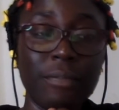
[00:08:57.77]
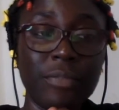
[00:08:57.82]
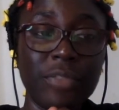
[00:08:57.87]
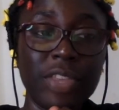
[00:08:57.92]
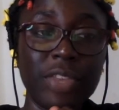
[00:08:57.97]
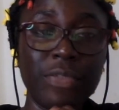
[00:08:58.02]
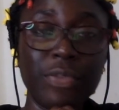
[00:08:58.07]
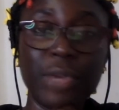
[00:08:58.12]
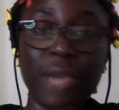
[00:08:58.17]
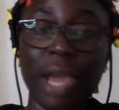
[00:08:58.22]

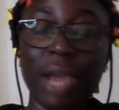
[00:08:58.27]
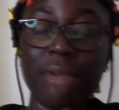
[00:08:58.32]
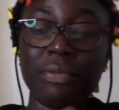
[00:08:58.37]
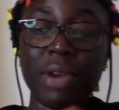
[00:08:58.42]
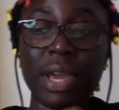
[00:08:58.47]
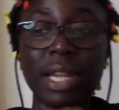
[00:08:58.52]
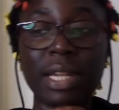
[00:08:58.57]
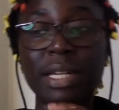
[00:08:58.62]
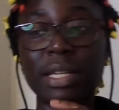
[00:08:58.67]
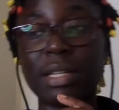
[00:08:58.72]
if you can't
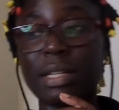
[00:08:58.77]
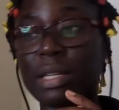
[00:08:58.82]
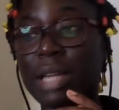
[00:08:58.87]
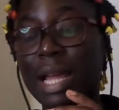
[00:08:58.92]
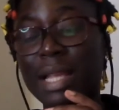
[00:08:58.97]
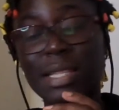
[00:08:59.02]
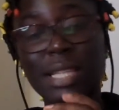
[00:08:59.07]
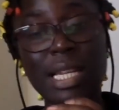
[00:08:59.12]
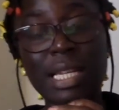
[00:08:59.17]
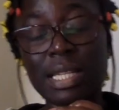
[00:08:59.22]
find
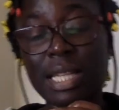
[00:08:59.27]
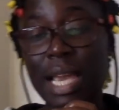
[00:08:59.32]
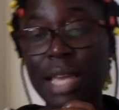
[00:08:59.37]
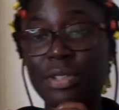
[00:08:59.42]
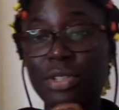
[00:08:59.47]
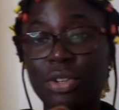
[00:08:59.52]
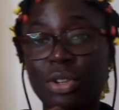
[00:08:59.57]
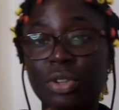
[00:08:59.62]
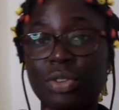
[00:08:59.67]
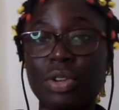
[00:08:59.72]
hand sanitizer
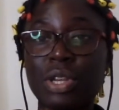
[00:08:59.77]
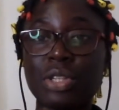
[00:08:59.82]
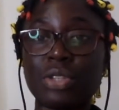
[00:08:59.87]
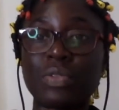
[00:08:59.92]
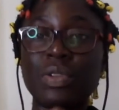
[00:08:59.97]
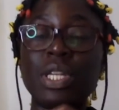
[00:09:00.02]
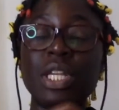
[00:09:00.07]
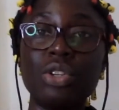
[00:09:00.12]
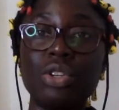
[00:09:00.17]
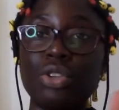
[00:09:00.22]
and all the rest of
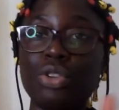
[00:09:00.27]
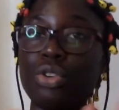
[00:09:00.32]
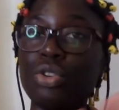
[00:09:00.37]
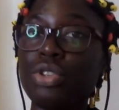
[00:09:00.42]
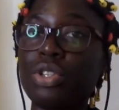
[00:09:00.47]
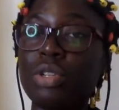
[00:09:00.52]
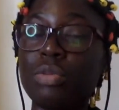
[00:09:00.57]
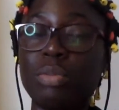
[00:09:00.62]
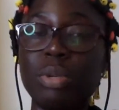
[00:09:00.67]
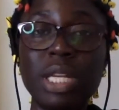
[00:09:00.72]
it
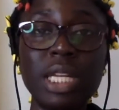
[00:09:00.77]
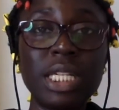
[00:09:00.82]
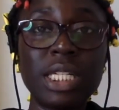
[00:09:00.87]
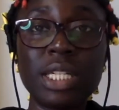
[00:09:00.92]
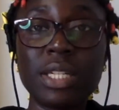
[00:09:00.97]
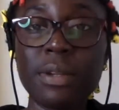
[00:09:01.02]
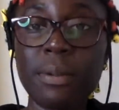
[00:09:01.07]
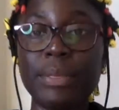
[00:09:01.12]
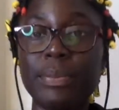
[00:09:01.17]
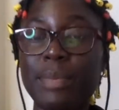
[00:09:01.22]
use bleach